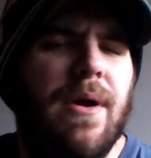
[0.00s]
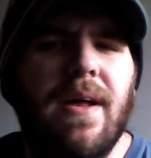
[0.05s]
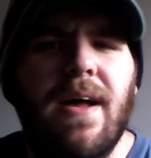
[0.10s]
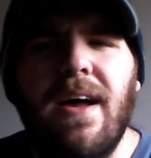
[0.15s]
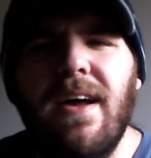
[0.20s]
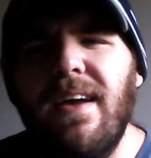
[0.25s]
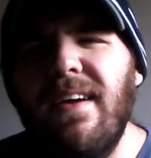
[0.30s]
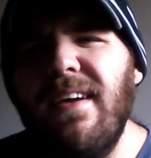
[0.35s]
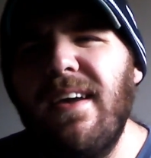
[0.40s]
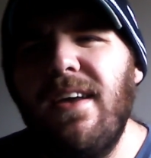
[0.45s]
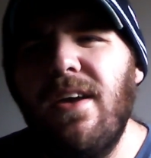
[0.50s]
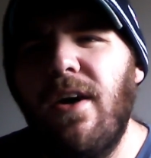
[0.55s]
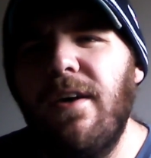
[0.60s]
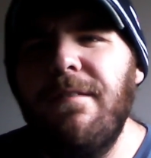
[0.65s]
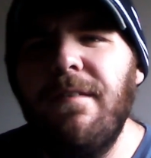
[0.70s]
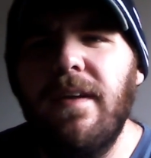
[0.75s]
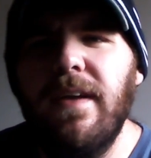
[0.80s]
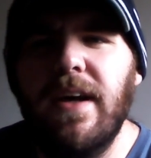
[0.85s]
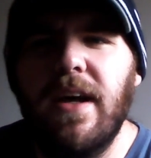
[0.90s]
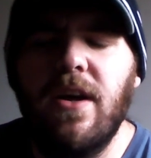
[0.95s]
but
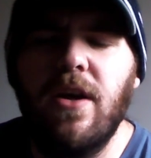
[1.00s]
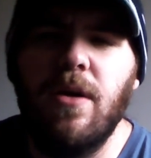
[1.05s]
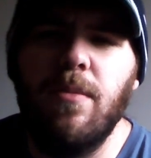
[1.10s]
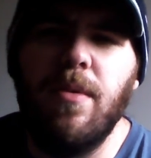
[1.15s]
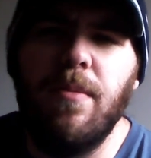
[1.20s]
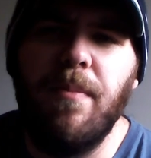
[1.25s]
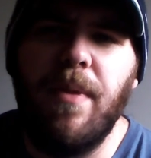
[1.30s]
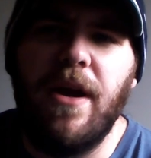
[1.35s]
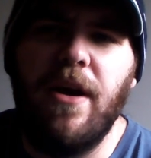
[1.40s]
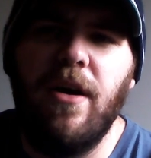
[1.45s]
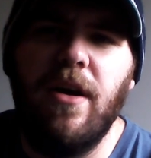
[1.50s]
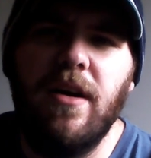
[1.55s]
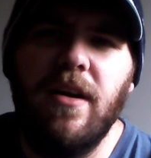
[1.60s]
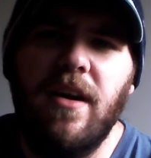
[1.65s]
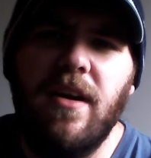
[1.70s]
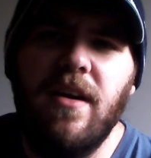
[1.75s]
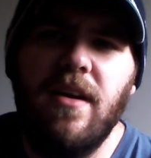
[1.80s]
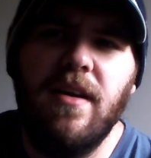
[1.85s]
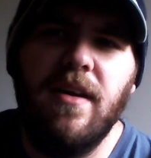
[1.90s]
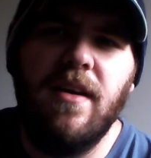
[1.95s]
I felt like it could have been better.
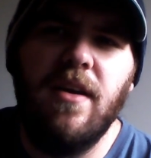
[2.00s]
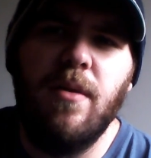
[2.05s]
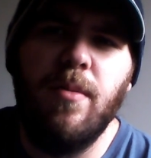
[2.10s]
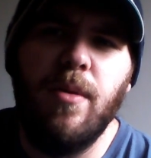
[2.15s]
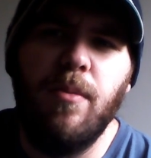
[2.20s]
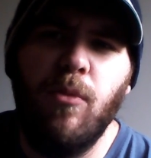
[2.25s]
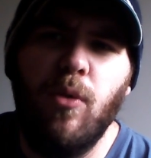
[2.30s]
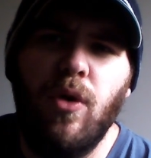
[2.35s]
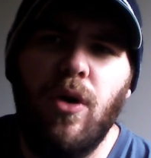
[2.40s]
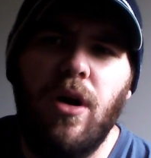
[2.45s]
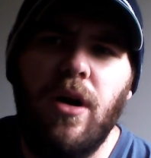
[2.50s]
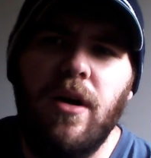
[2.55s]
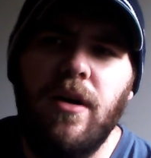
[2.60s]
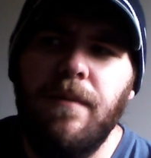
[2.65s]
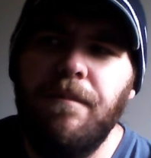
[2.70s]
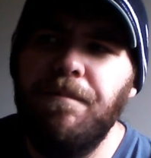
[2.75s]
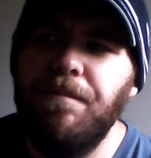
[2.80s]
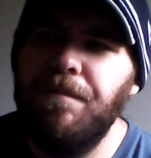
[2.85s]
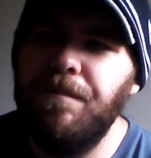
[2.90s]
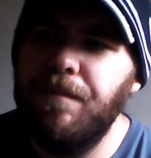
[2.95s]
It could have been
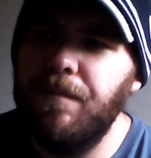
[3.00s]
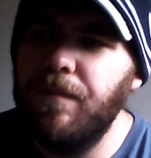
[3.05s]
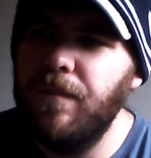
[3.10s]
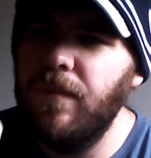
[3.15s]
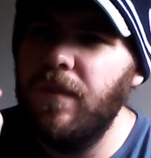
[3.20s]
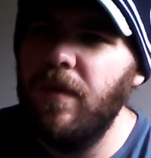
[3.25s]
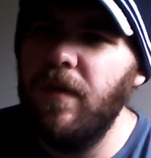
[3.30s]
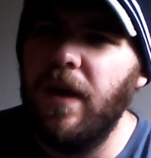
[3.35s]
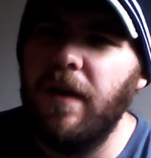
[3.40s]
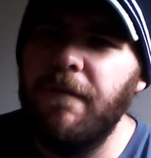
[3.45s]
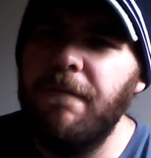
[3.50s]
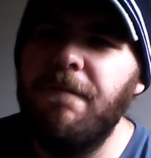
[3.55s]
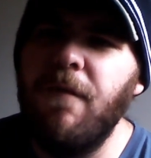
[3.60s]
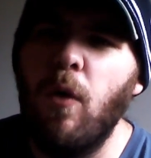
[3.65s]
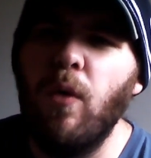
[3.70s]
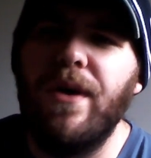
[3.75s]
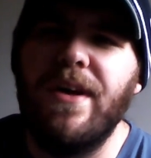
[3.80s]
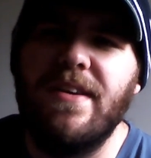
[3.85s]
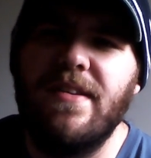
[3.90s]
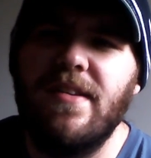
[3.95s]
more like
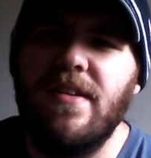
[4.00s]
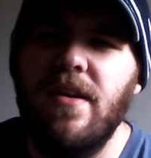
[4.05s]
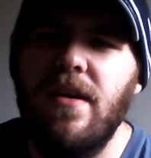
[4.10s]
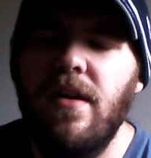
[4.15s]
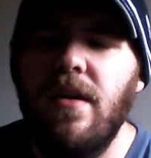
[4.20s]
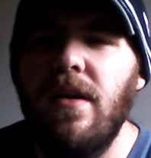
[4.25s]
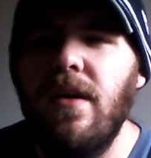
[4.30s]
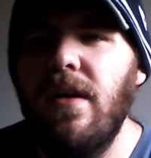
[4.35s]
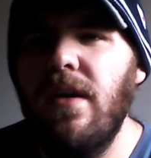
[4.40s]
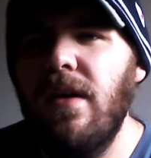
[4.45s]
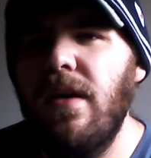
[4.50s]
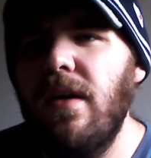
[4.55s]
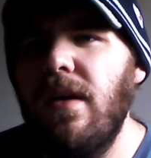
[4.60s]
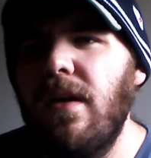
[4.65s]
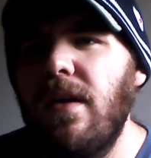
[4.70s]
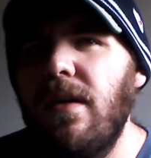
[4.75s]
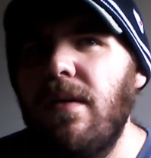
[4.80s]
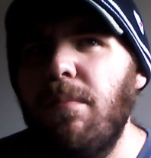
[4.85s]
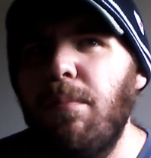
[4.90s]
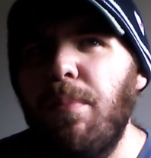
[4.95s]
focused,
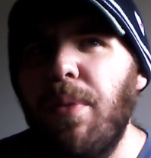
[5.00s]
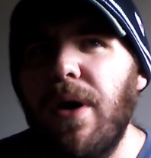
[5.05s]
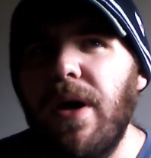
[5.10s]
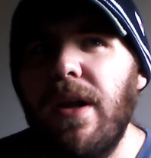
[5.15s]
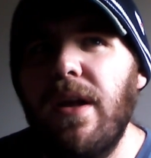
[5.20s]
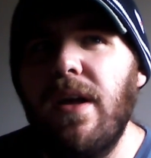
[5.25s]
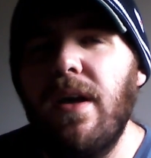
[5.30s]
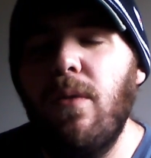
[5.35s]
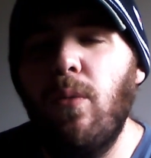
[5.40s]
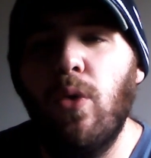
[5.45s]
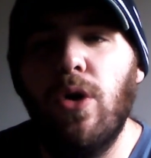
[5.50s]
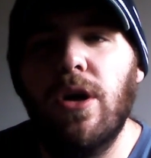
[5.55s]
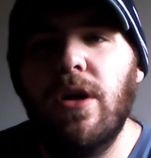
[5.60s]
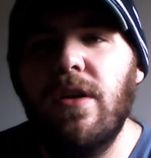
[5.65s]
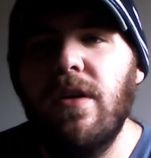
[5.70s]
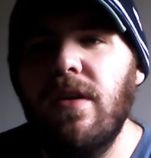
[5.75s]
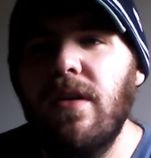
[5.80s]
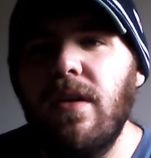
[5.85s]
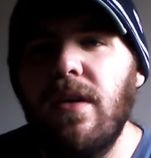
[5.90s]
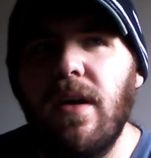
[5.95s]
but it
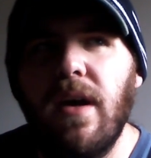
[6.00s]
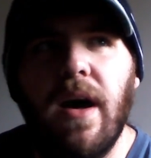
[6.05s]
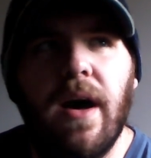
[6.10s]
worked.